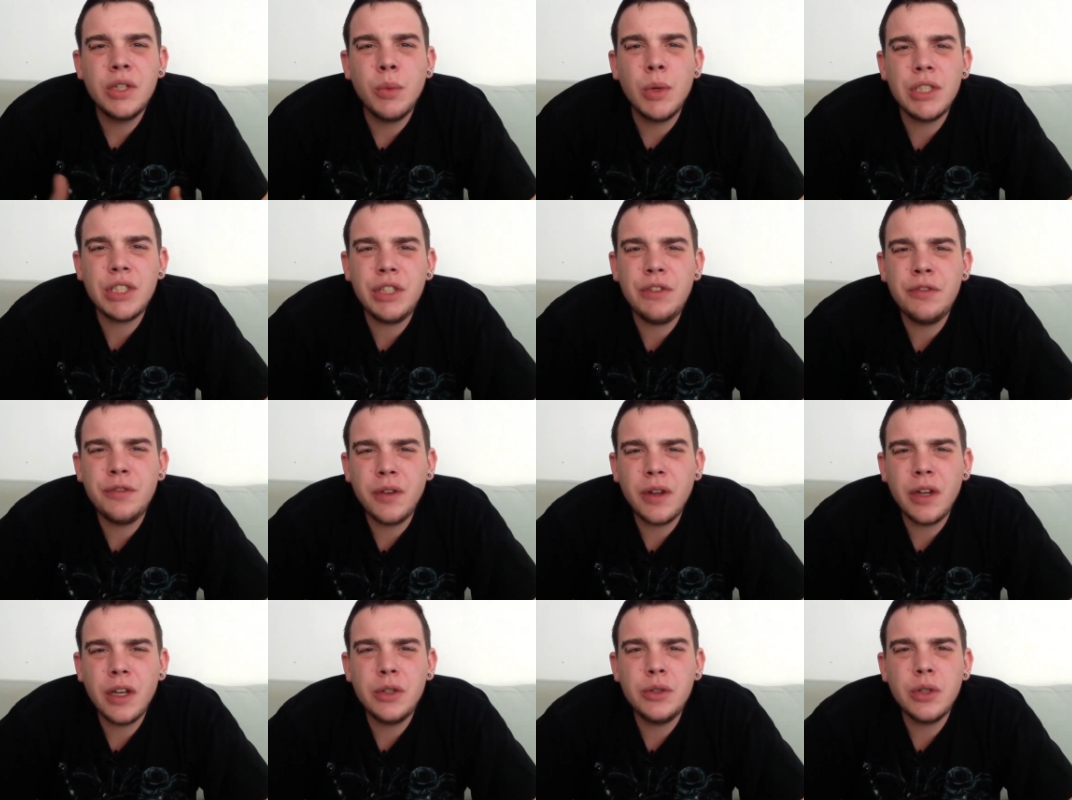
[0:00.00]
So once
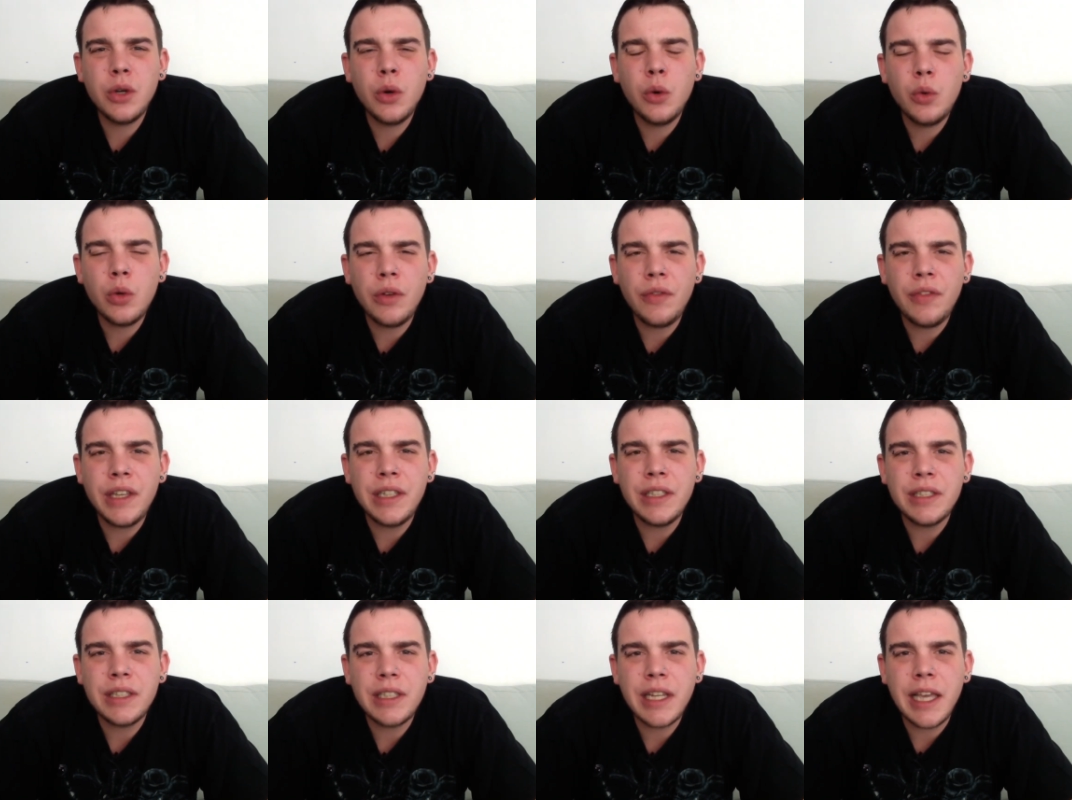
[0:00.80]
you've followed all of
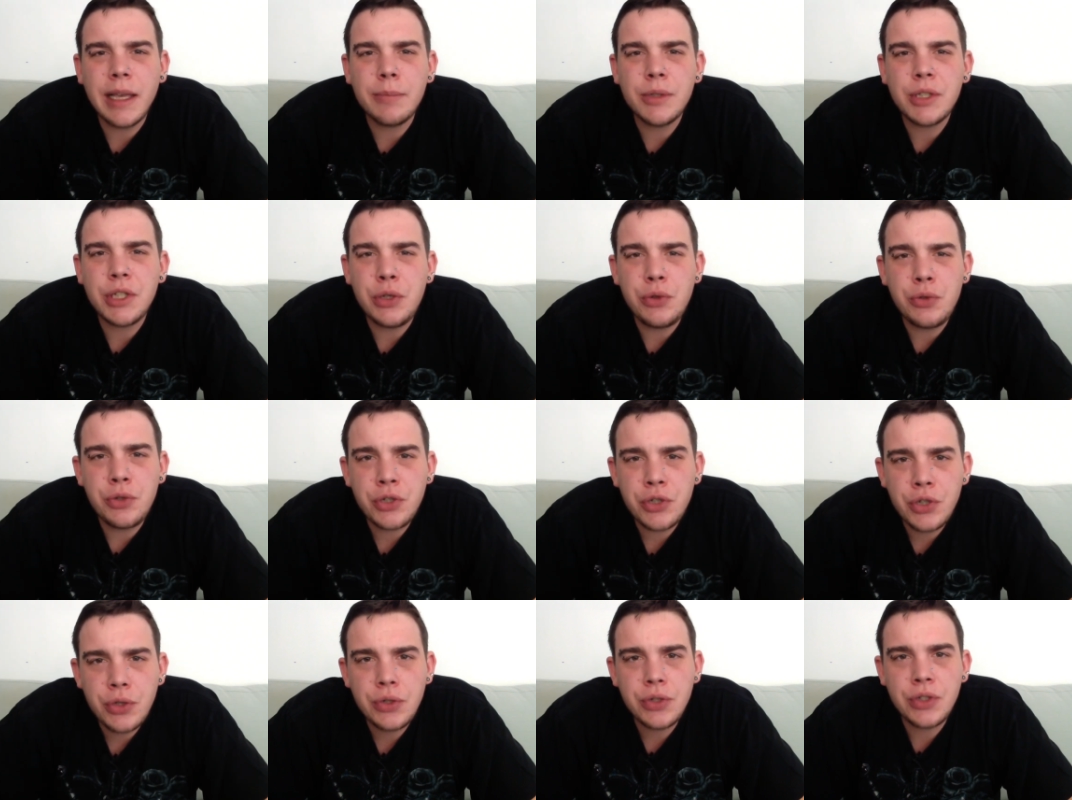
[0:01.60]
these steps, you
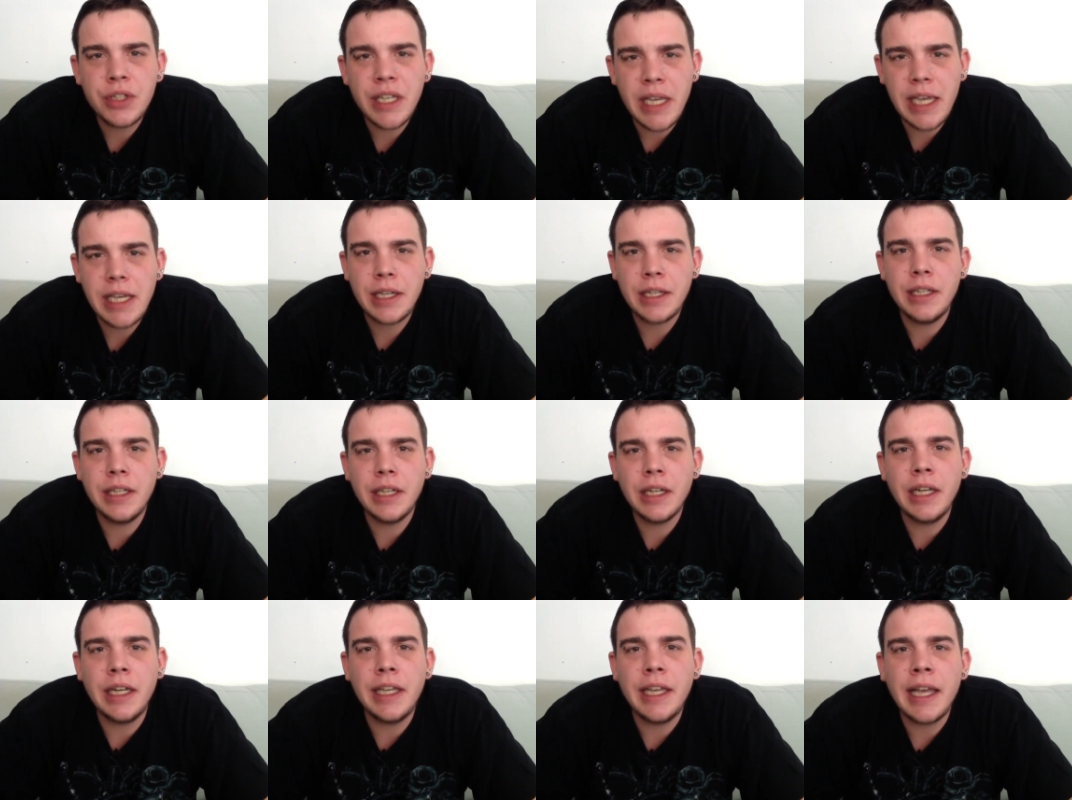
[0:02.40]
should
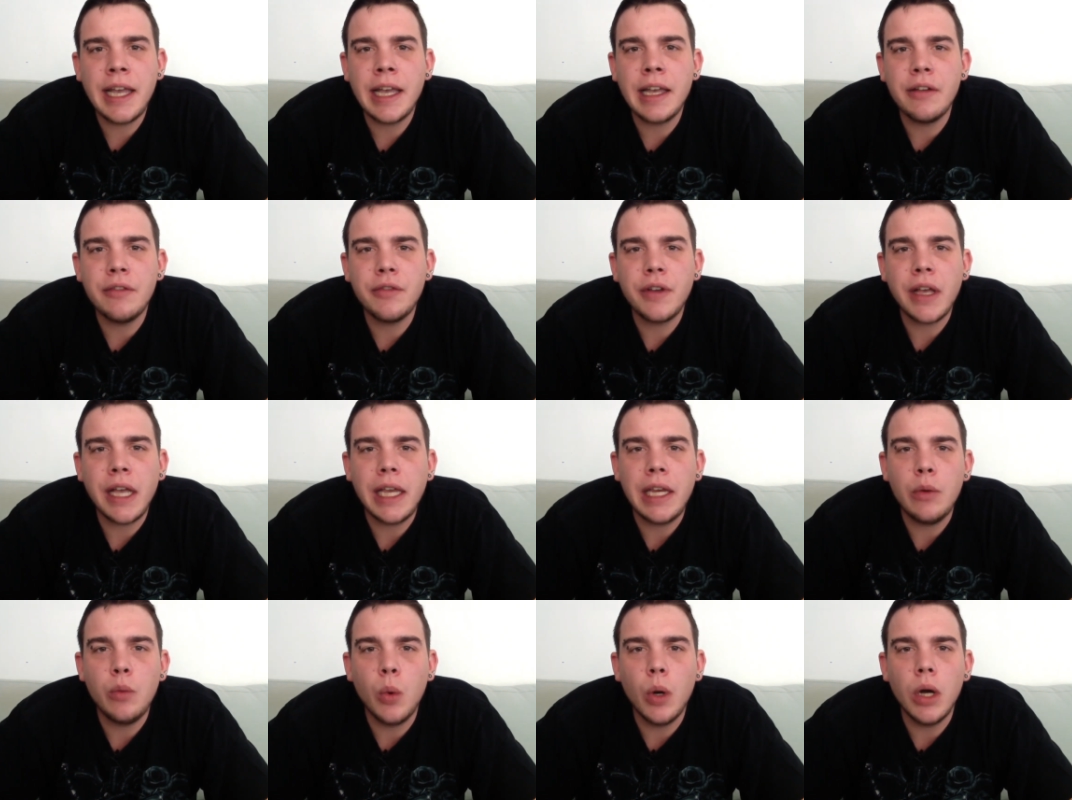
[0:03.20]
technically have
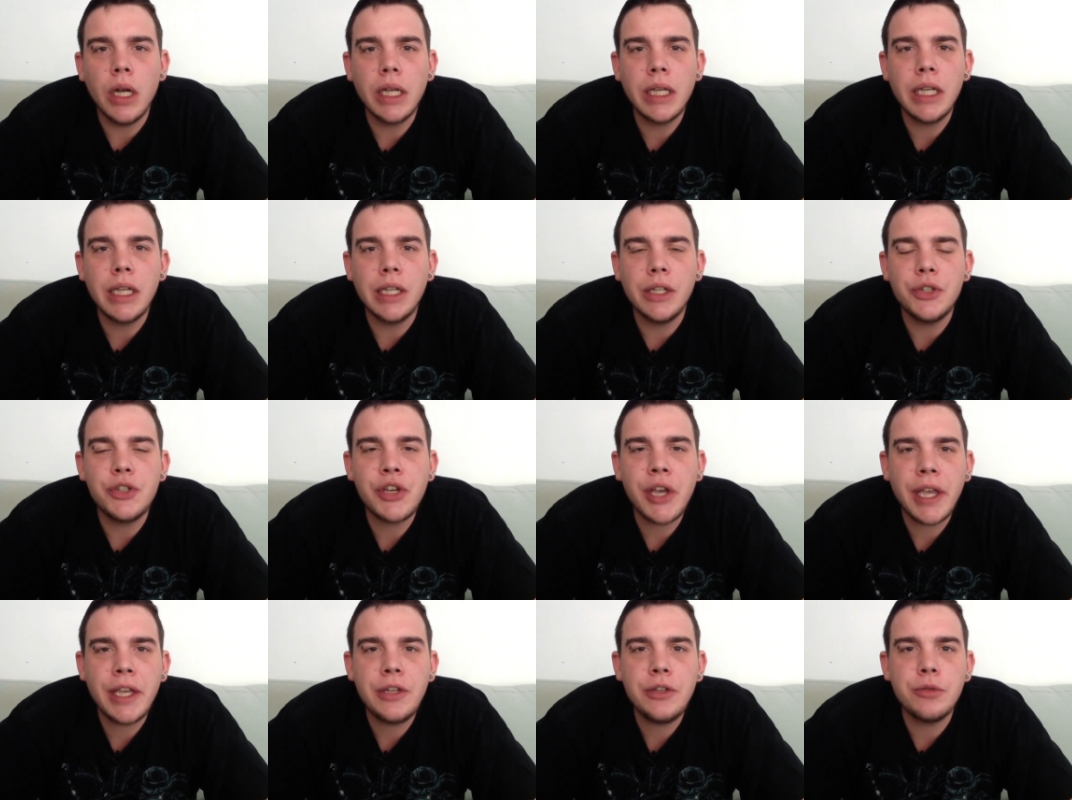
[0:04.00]
a
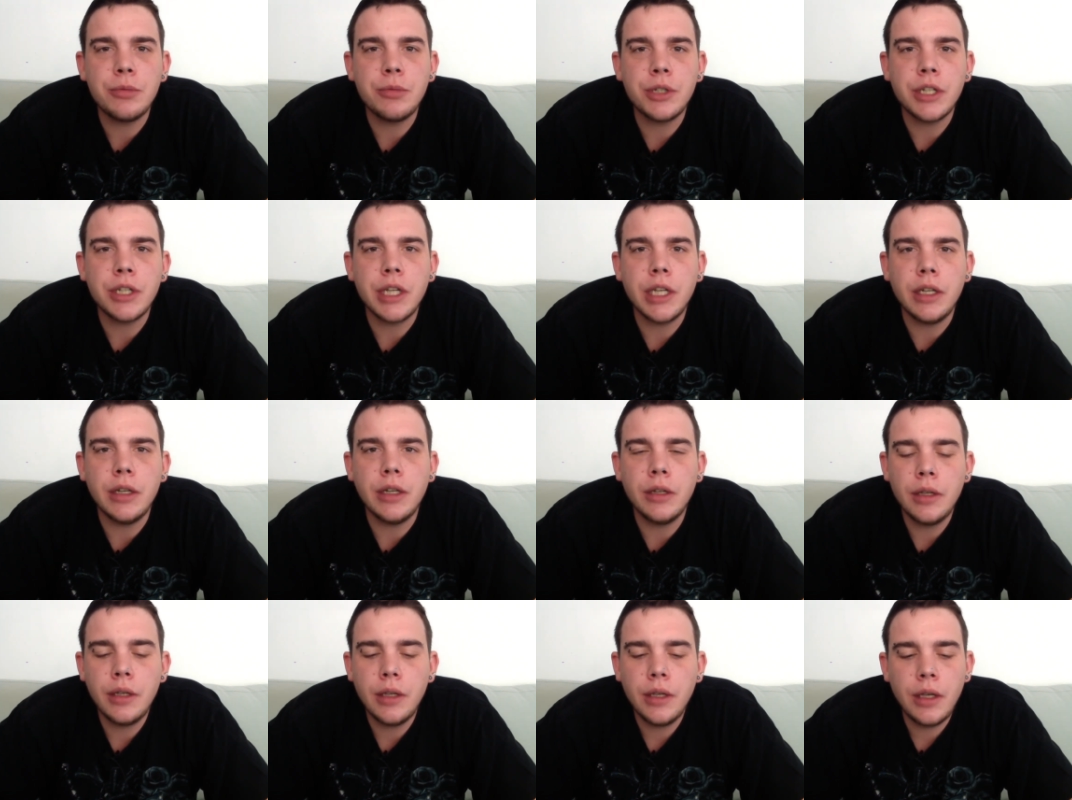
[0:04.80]
working change
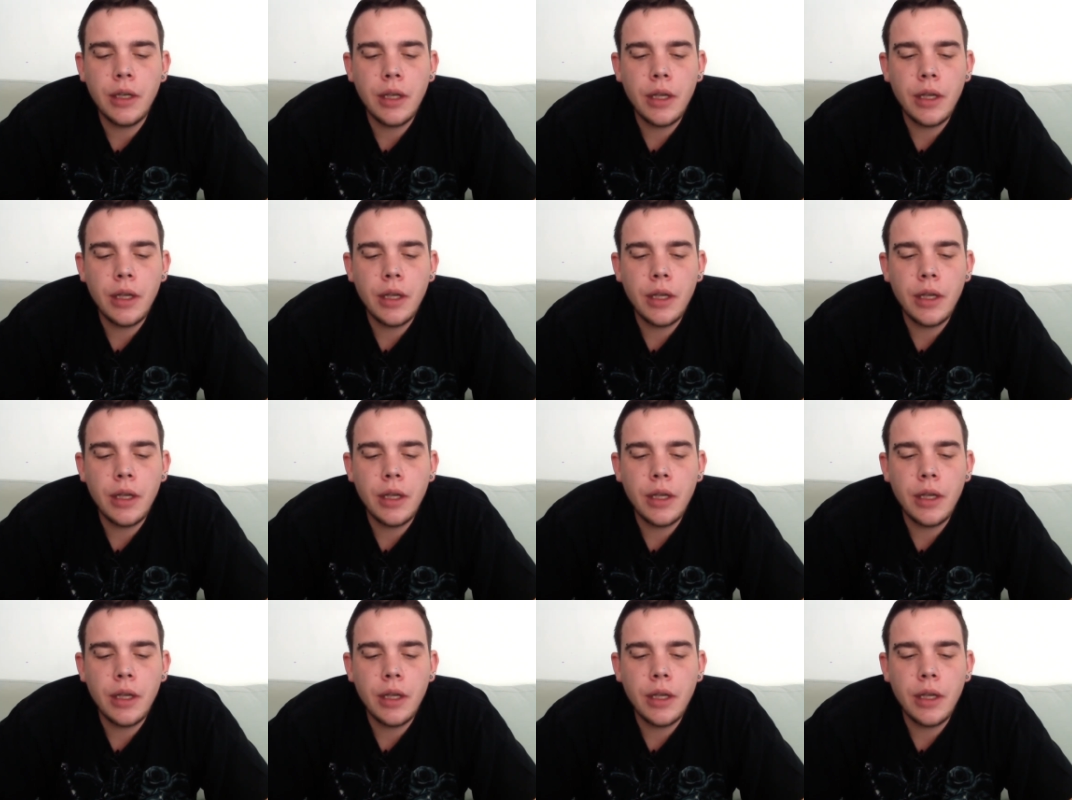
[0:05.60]
machine.